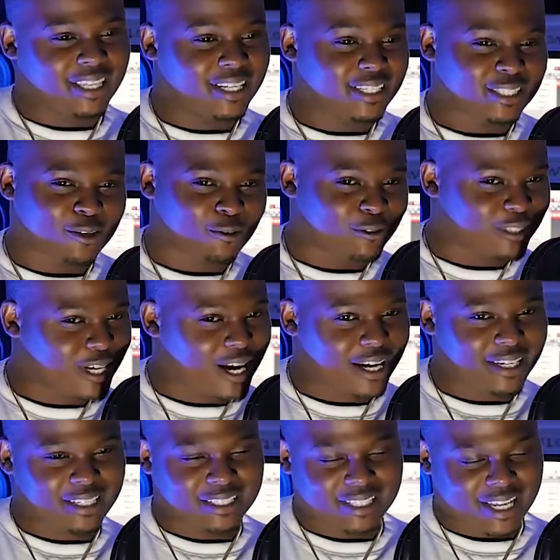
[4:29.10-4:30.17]
list goes
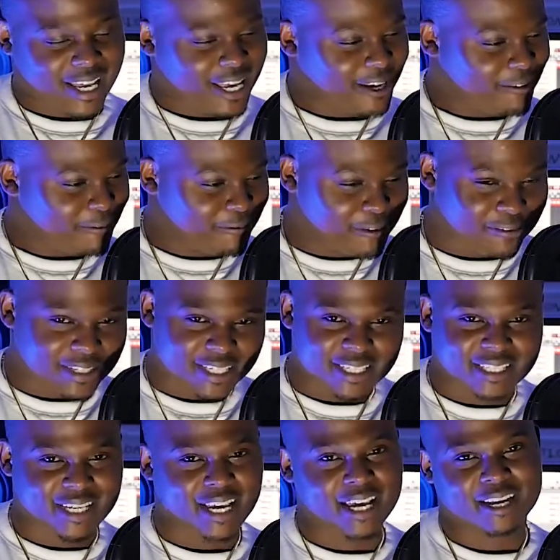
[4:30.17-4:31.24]
on. It's like fifty
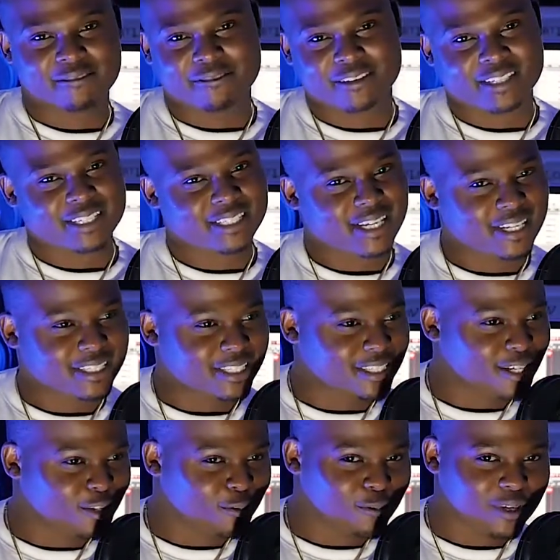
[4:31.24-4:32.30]
cent, fifty cent's
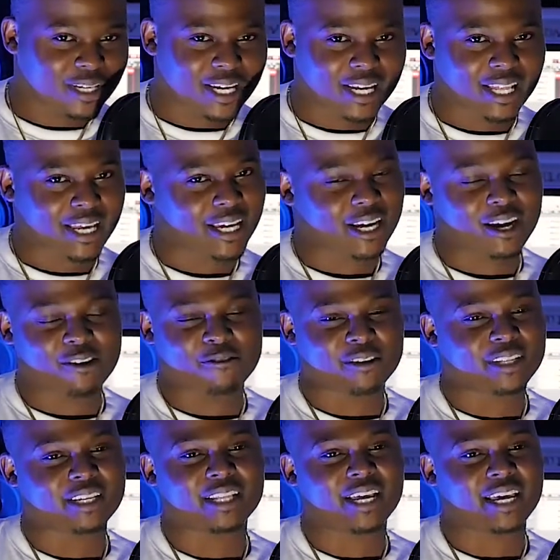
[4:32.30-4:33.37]
another one that like I
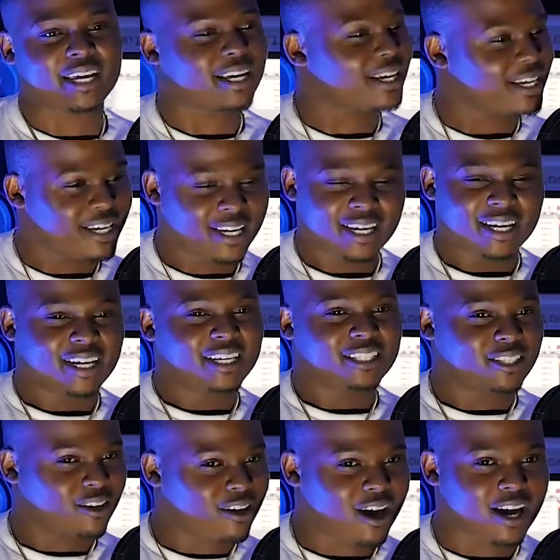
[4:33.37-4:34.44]
really like
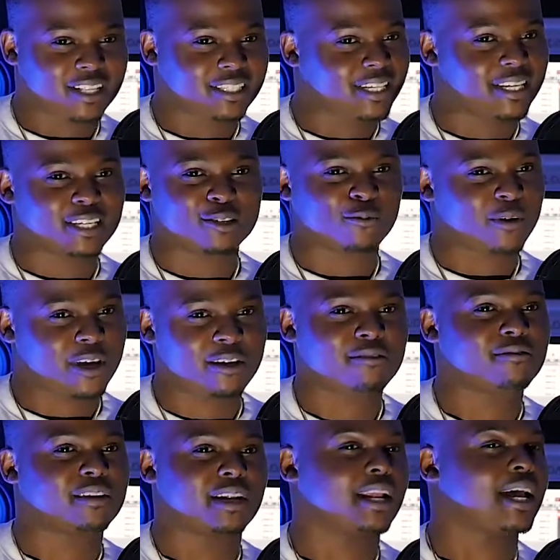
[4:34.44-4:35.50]
took on to his
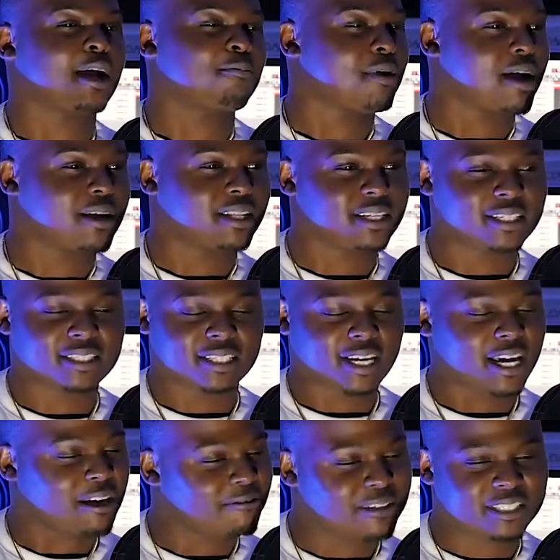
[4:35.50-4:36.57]
wave, and like I probably listened
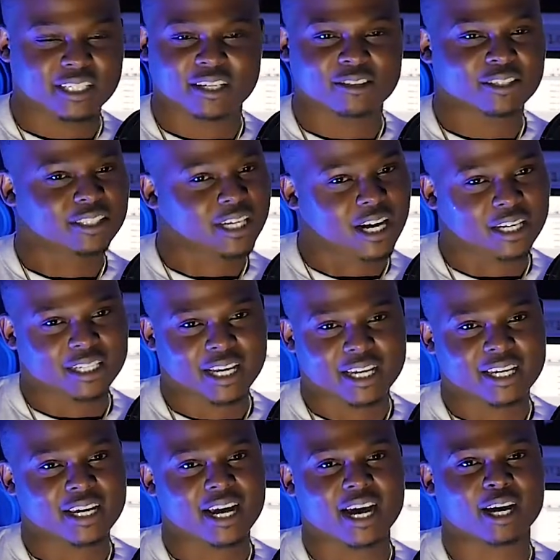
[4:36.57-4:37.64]
to every single song that
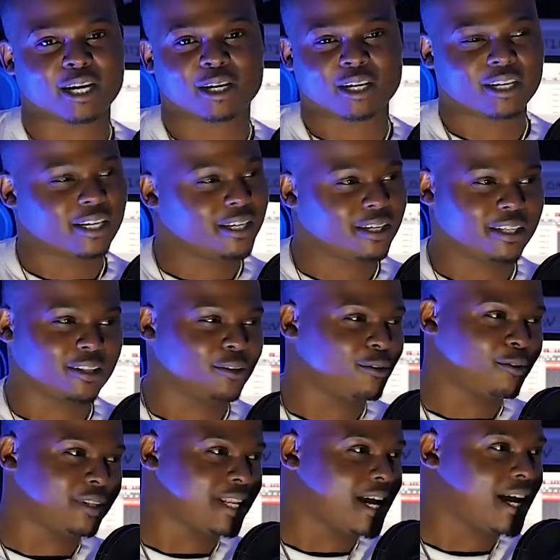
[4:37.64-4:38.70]
he had, you
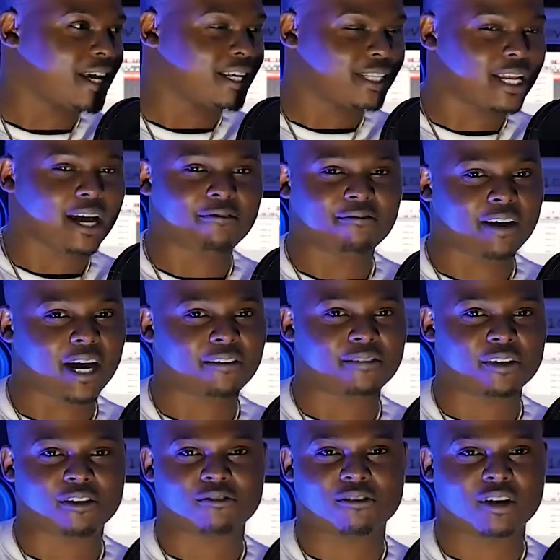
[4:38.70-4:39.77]
know, in that in that
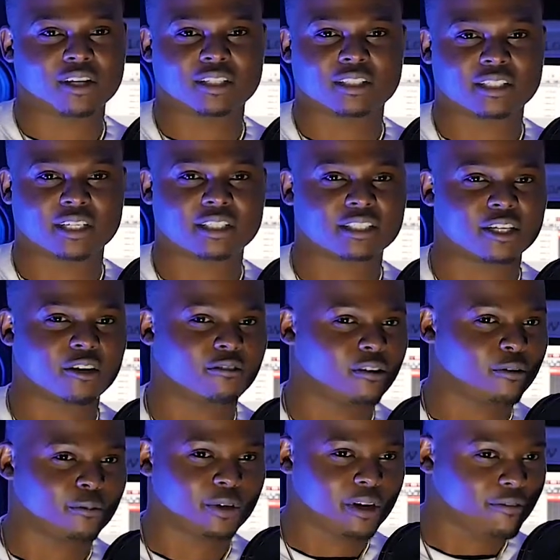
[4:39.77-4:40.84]
five year run, six year
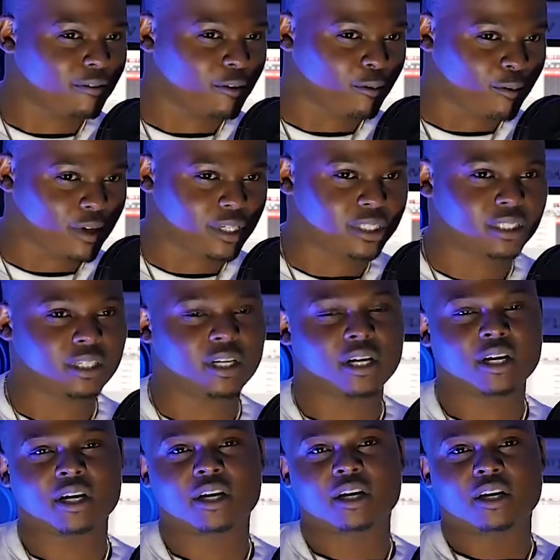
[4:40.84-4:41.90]
run, whatever it was.
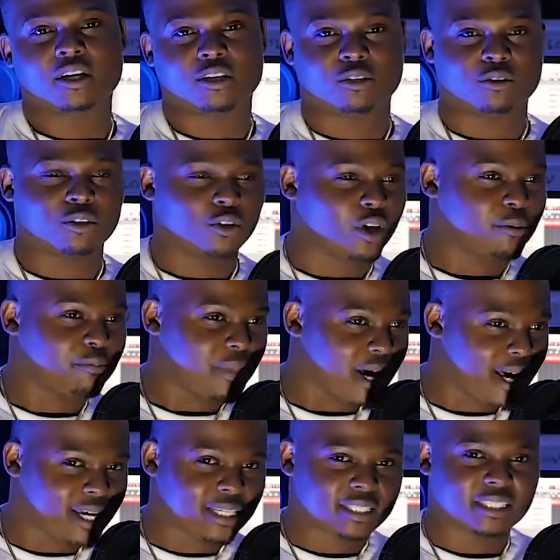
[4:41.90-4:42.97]
You know, Lloyd
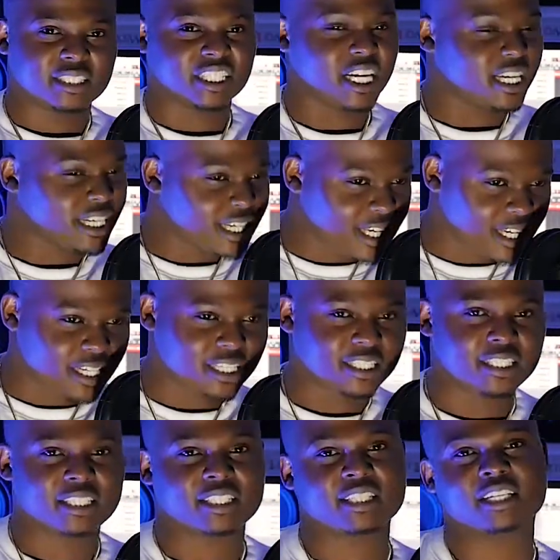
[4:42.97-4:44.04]
Banks,
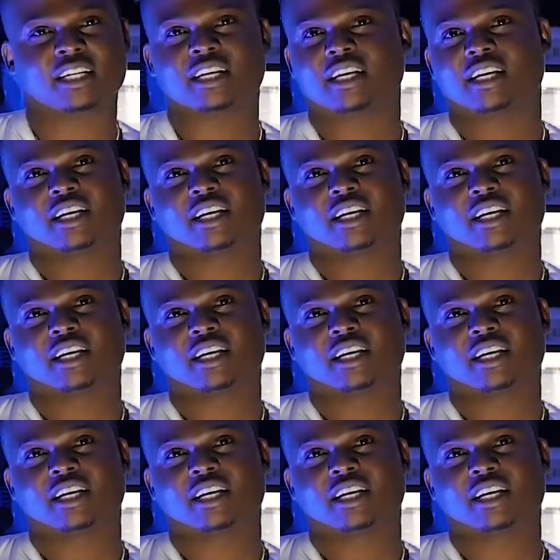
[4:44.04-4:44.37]
Jadakiss.